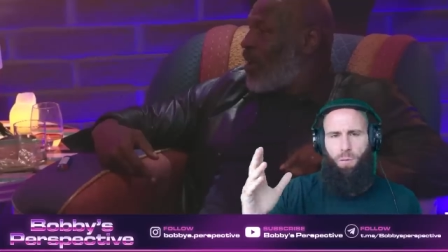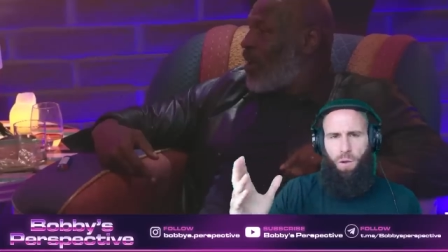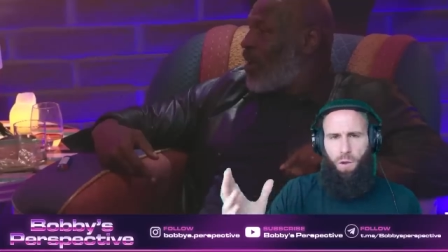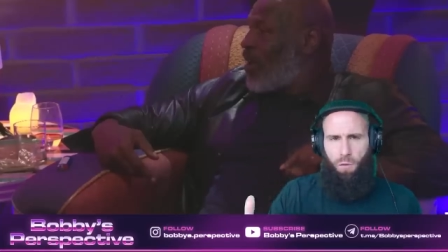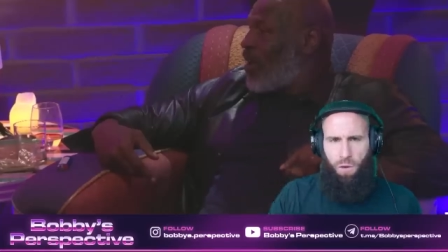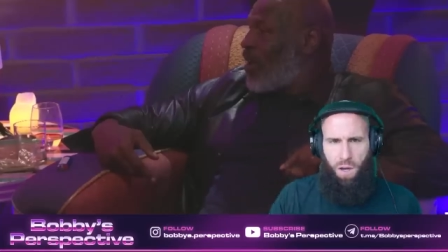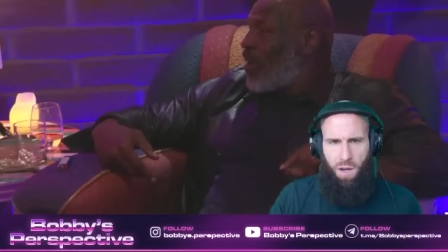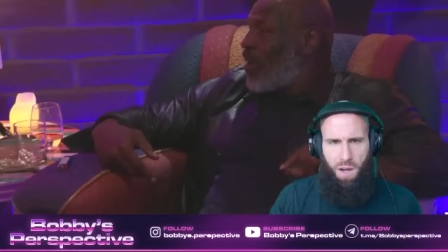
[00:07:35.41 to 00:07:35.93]

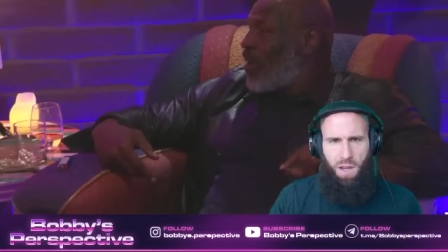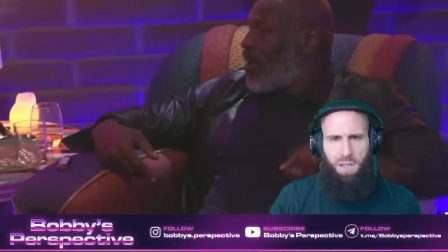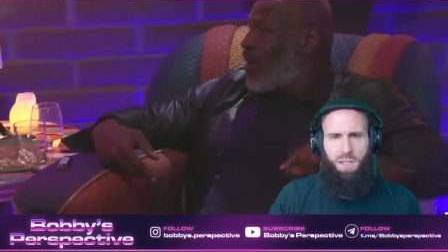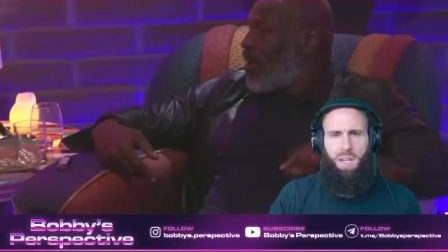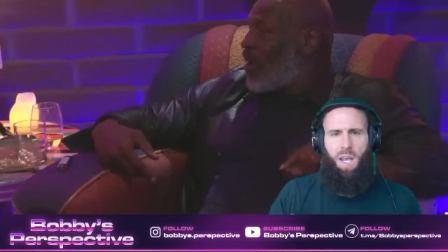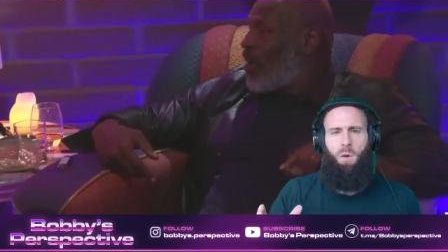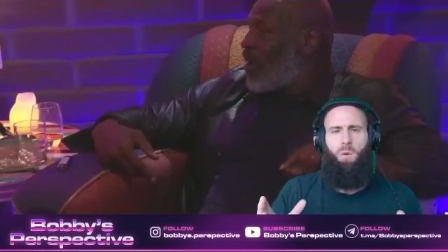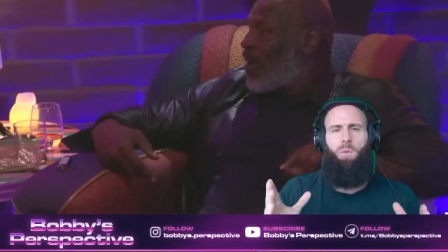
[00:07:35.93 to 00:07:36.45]
50 years,
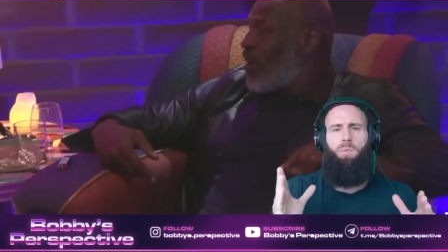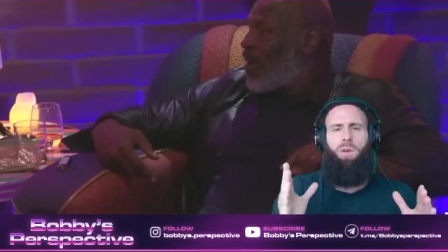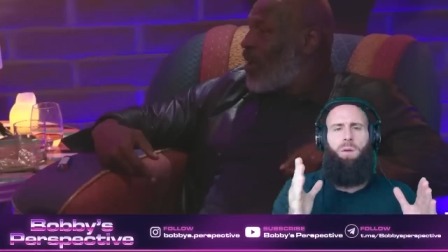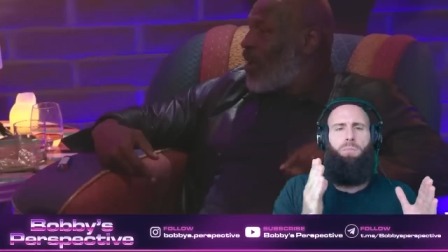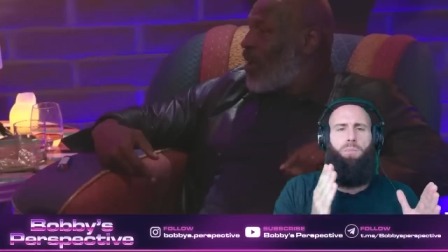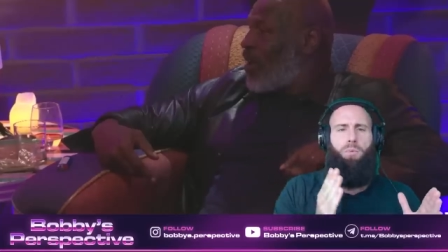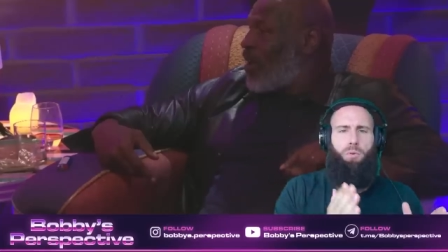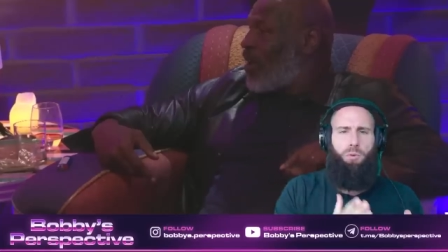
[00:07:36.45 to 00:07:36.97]
they will be
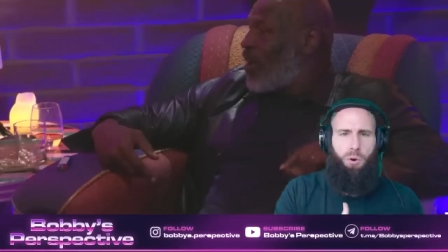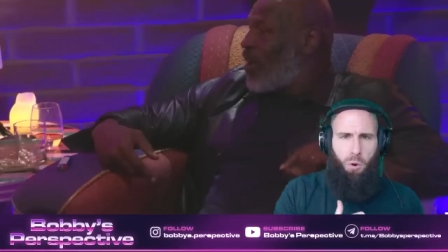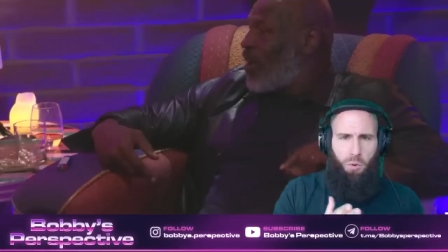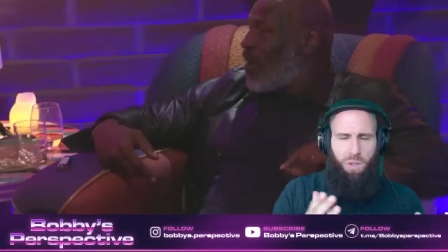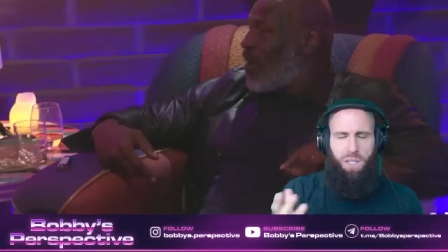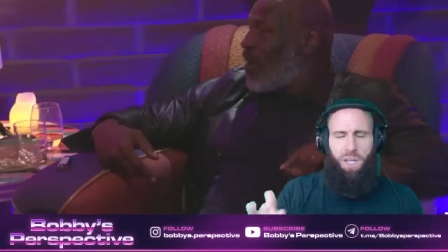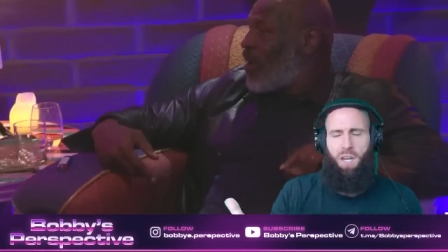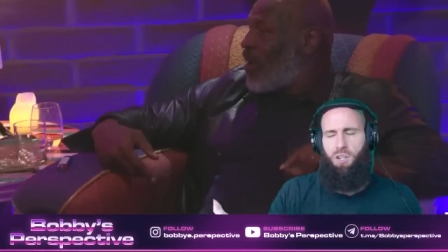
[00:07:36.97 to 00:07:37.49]

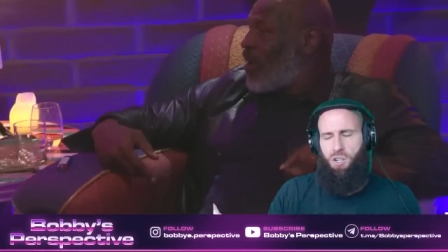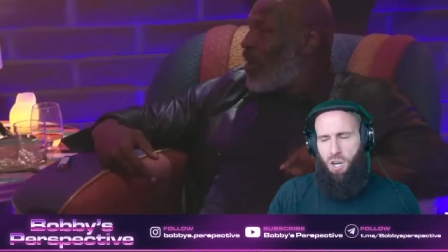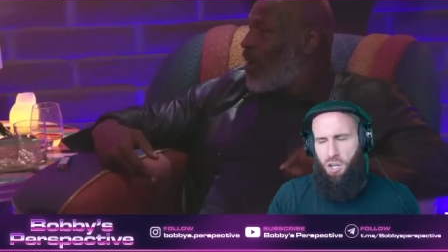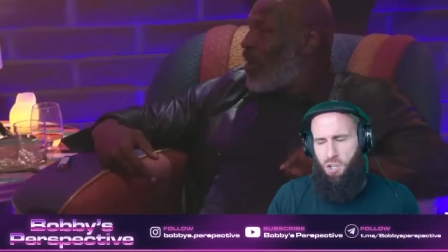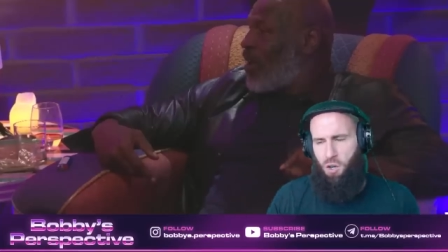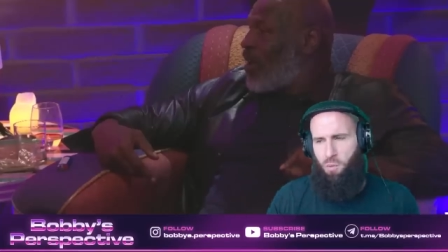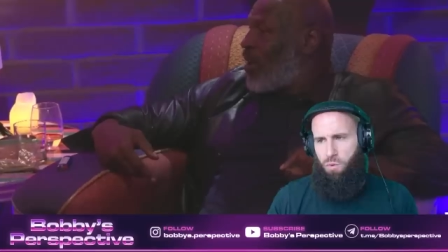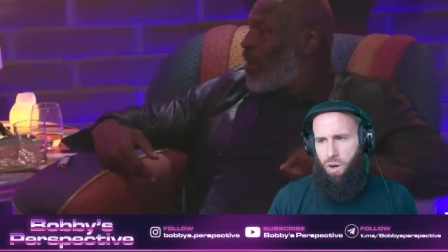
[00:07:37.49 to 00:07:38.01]
pro sex
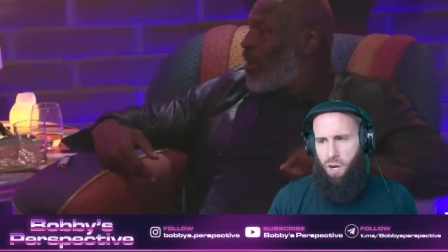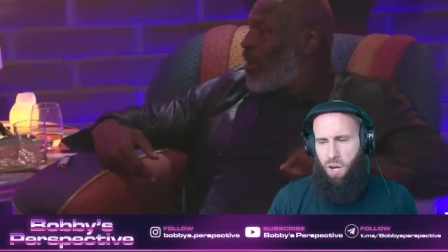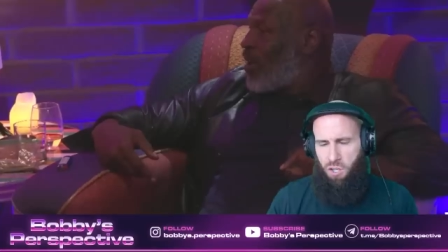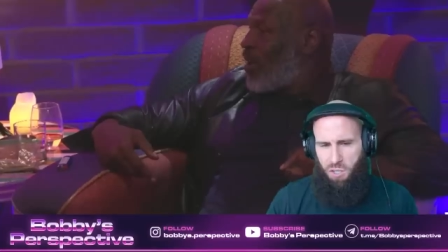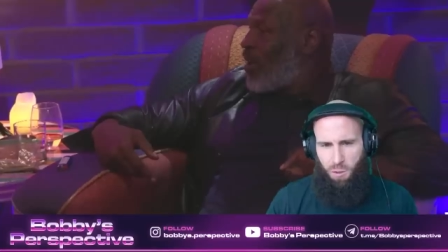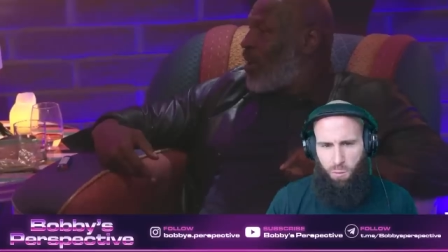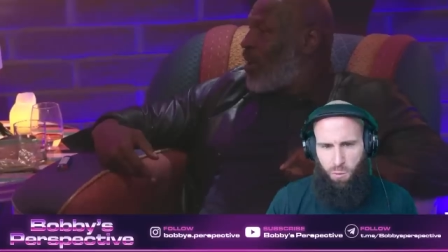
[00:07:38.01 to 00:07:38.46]
change operations,